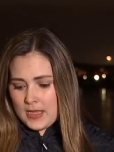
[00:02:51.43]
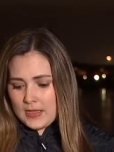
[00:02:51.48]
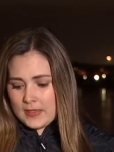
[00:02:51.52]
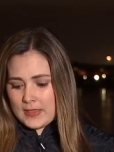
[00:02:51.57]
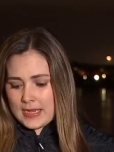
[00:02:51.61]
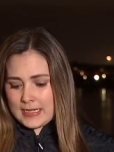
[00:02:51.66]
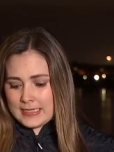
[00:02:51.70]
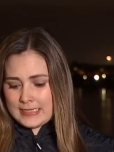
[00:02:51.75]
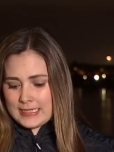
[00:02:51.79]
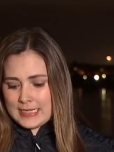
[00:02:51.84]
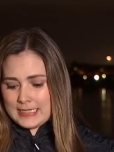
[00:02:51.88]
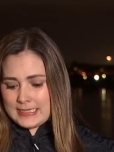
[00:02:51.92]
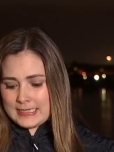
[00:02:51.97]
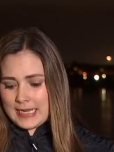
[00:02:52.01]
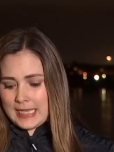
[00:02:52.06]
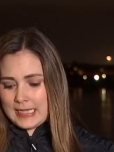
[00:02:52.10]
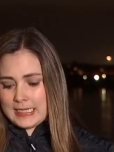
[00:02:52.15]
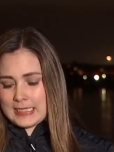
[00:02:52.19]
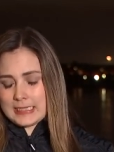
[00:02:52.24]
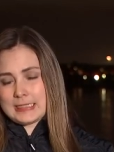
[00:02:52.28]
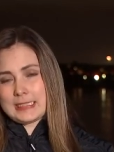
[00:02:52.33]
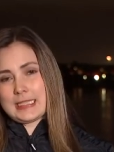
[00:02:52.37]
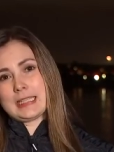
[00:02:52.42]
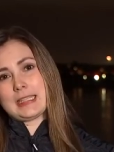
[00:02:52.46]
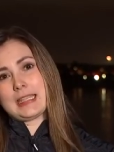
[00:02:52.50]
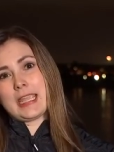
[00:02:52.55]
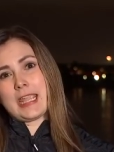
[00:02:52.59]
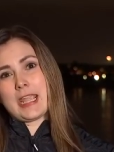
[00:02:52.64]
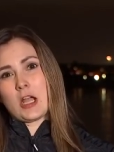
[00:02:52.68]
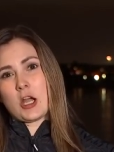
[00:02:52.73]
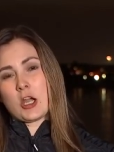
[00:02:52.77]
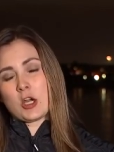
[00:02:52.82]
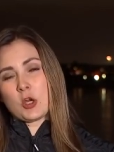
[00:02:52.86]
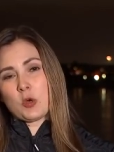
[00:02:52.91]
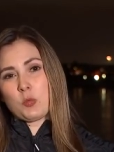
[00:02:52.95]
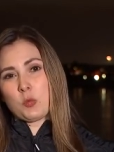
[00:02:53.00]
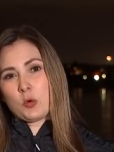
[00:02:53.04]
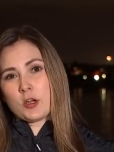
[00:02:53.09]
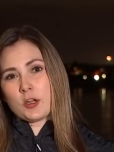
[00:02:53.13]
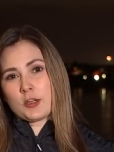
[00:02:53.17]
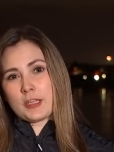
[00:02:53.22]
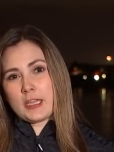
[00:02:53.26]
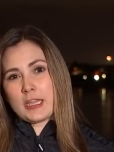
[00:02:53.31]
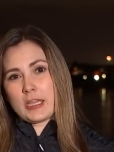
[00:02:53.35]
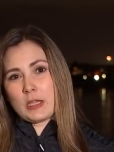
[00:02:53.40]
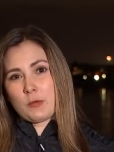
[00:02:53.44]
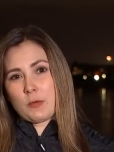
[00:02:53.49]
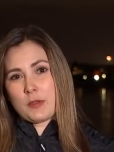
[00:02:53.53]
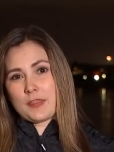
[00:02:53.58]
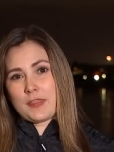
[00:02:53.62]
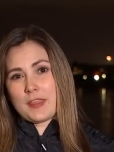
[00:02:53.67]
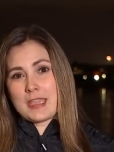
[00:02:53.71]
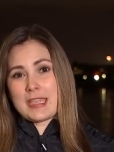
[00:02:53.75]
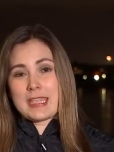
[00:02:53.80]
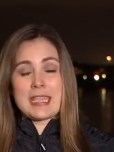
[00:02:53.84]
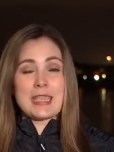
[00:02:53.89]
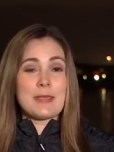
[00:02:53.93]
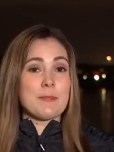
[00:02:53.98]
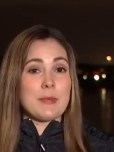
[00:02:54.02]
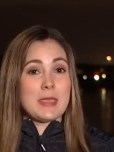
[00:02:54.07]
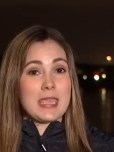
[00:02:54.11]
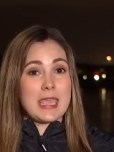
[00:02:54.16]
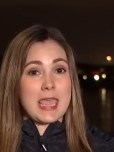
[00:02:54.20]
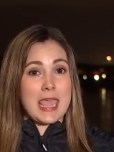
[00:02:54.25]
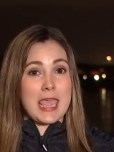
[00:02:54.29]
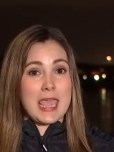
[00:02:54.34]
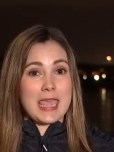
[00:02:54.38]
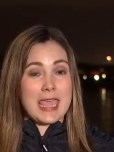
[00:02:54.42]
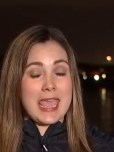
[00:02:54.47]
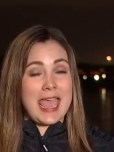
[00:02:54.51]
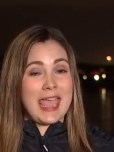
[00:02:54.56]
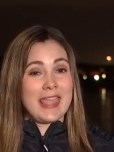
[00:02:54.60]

They did tell us that they are working with the EPA